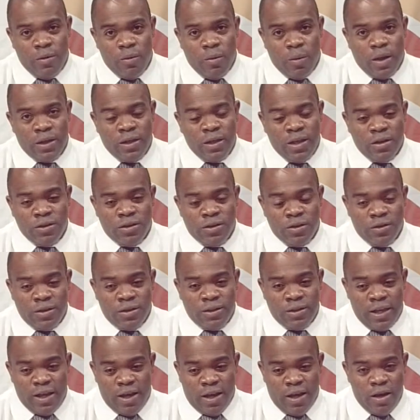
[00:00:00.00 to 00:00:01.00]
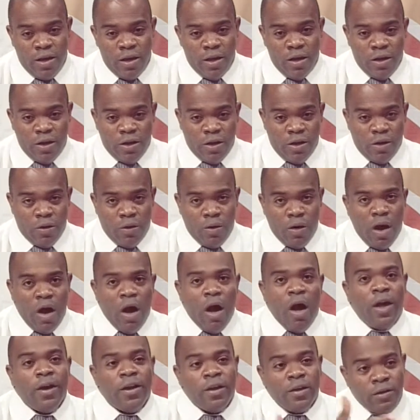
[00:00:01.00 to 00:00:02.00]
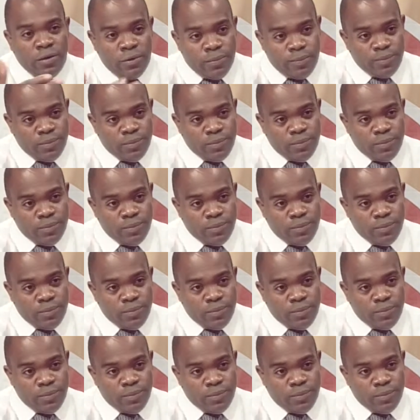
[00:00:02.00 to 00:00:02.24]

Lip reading: what you should say. You know, honor